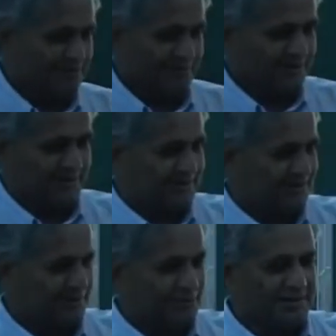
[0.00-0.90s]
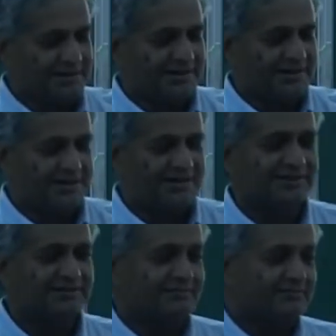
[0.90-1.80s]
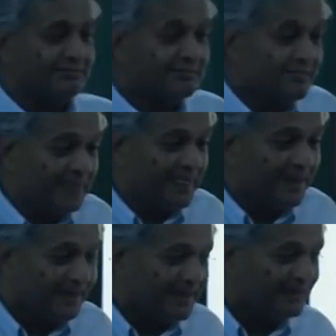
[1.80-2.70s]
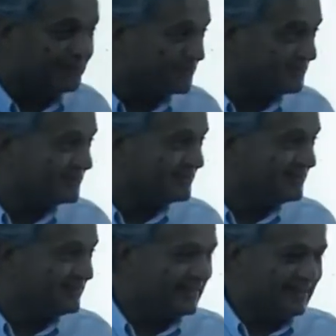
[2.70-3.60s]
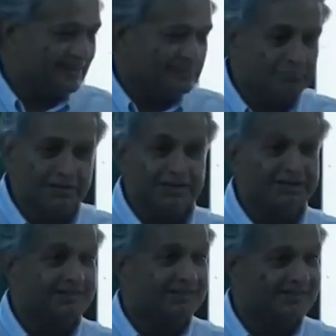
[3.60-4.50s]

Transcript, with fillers: is wonderful, but the blade has to be removed because the two new blades have to be procured.